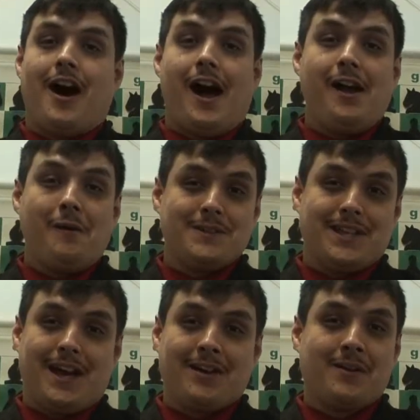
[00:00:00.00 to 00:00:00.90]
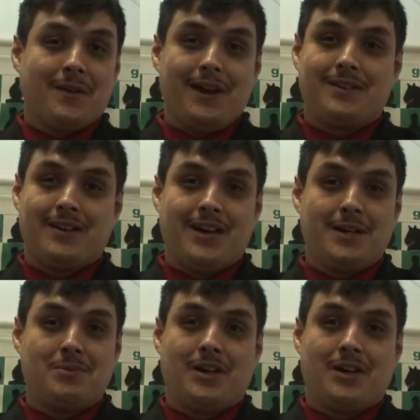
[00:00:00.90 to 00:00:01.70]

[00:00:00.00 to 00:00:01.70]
I always had a great time